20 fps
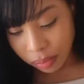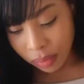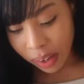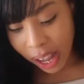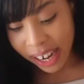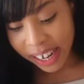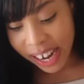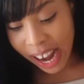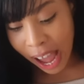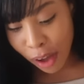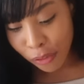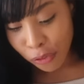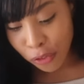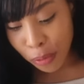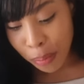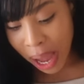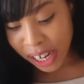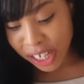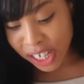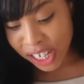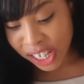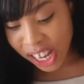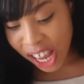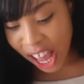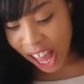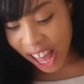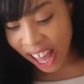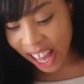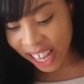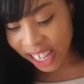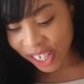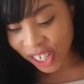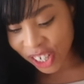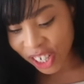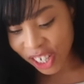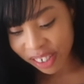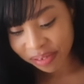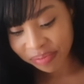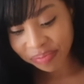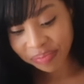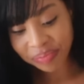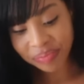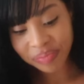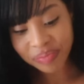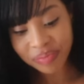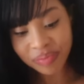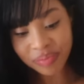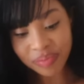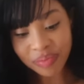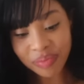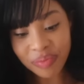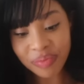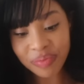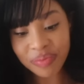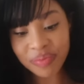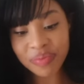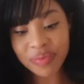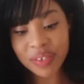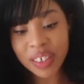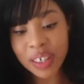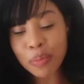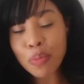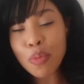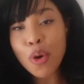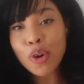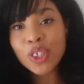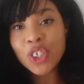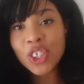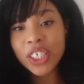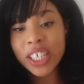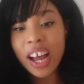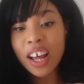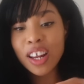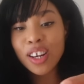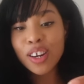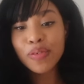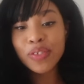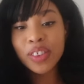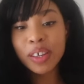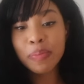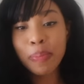And now for my dessert. Mochi, I love the